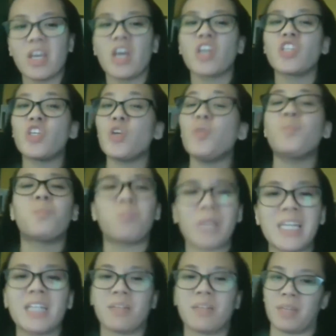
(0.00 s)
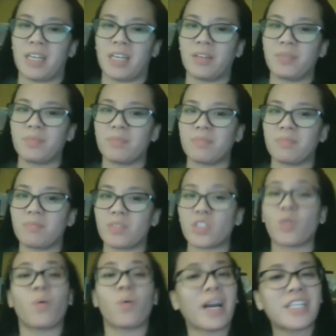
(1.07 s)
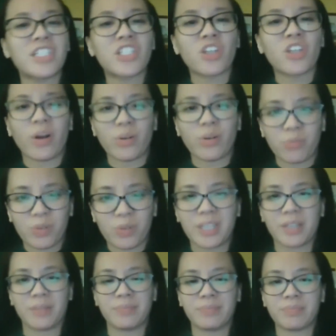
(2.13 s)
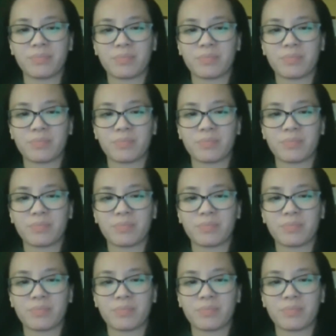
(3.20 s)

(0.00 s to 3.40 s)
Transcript: You beat me, so I sought freedom.